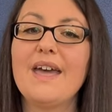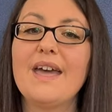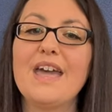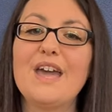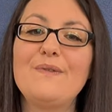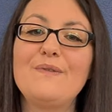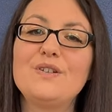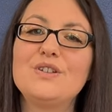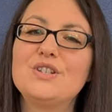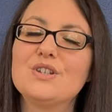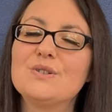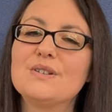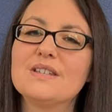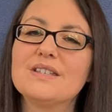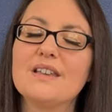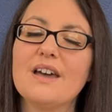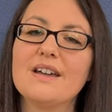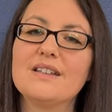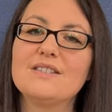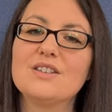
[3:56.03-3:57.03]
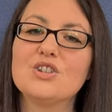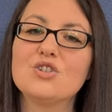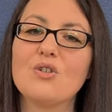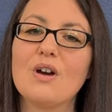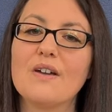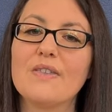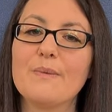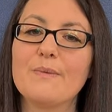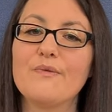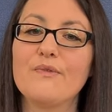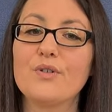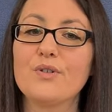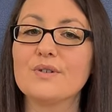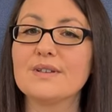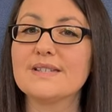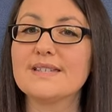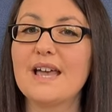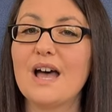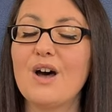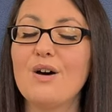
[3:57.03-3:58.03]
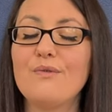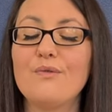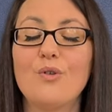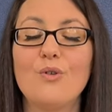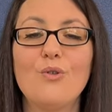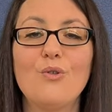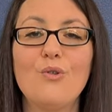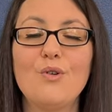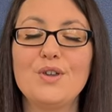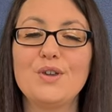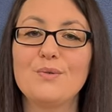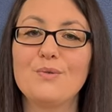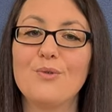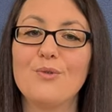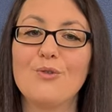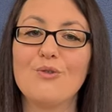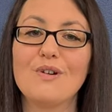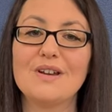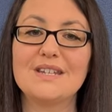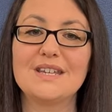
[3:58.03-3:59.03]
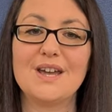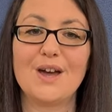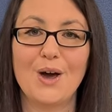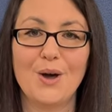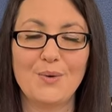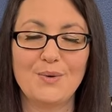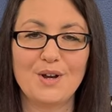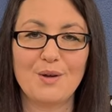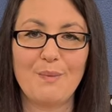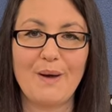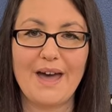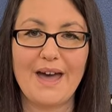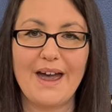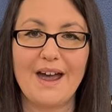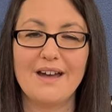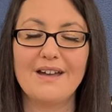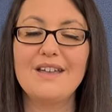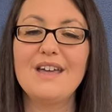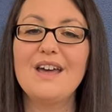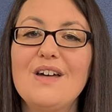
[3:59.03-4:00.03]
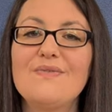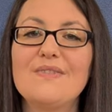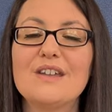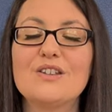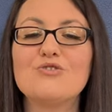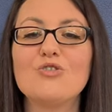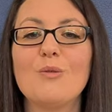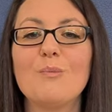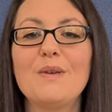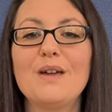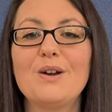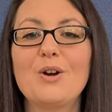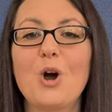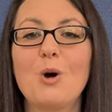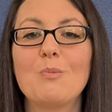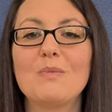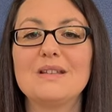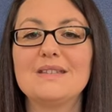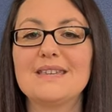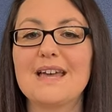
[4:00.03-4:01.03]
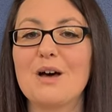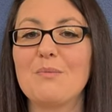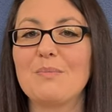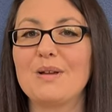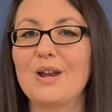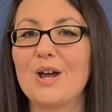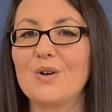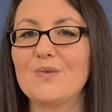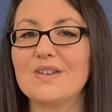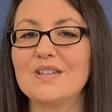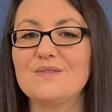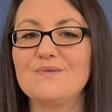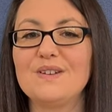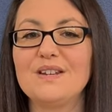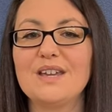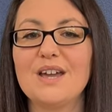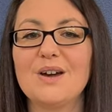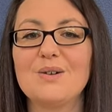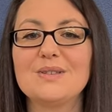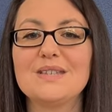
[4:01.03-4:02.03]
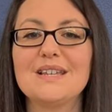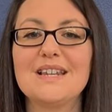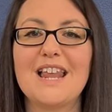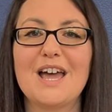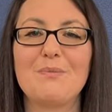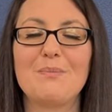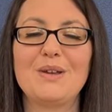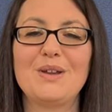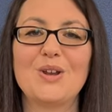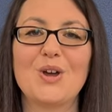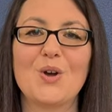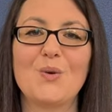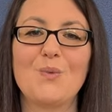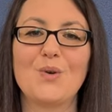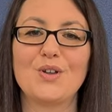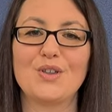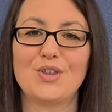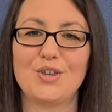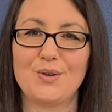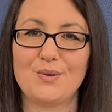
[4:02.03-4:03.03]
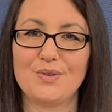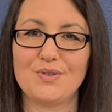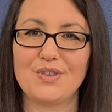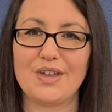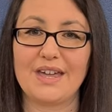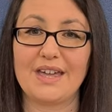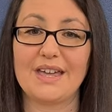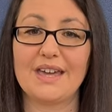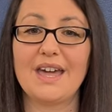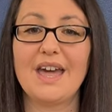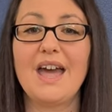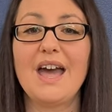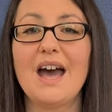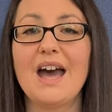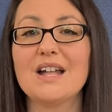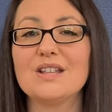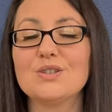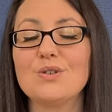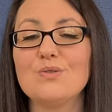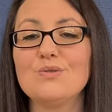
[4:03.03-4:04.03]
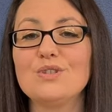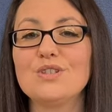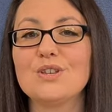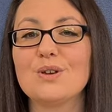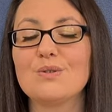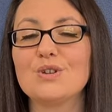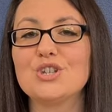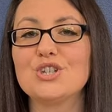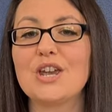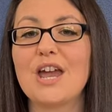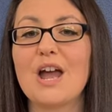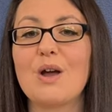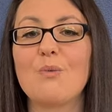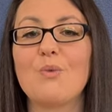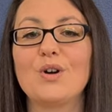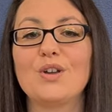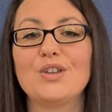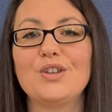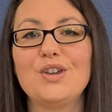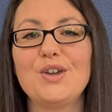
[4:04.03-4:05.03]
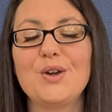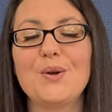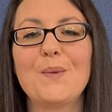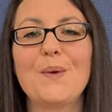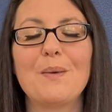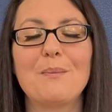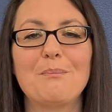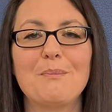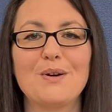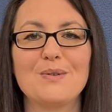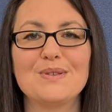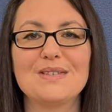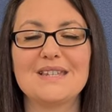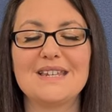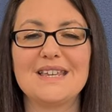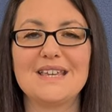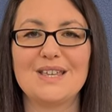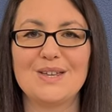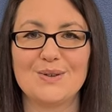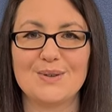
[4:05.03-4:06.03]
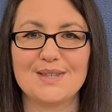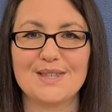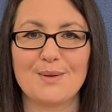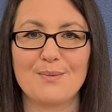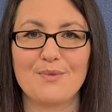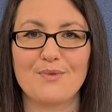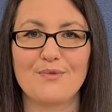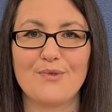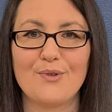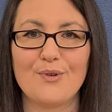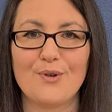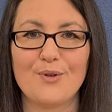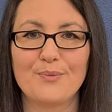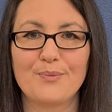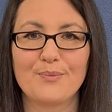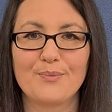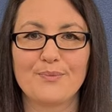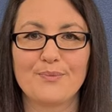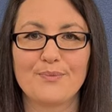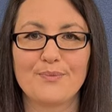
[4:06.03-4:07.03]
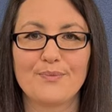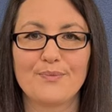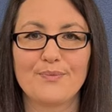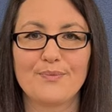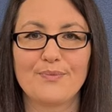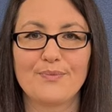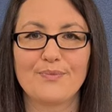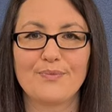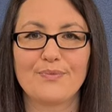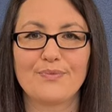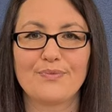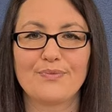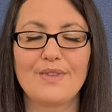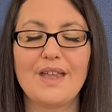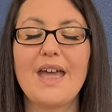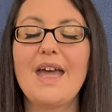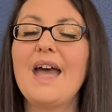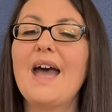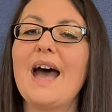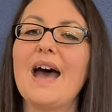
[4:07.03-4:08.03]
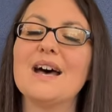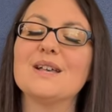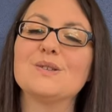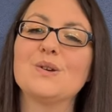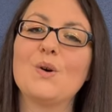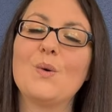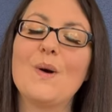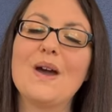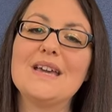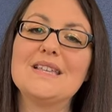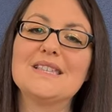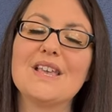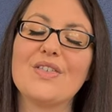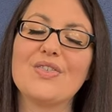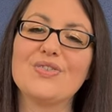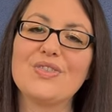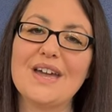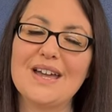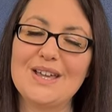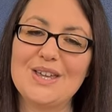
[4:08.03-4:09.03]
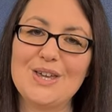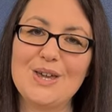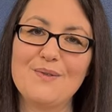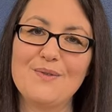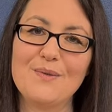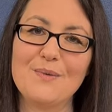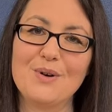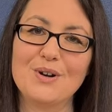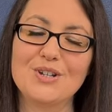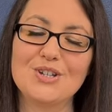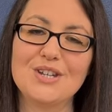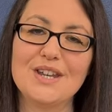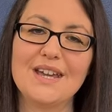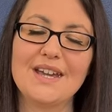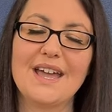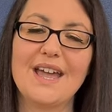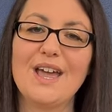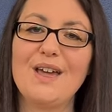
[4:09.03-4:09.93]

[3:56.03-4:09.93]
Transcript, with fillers: If you do decide to try them for yourself or you already own a pair, then drop me a comment down below this video to let me know what you think and also share what you mostly use them for. As always, thank you for watching.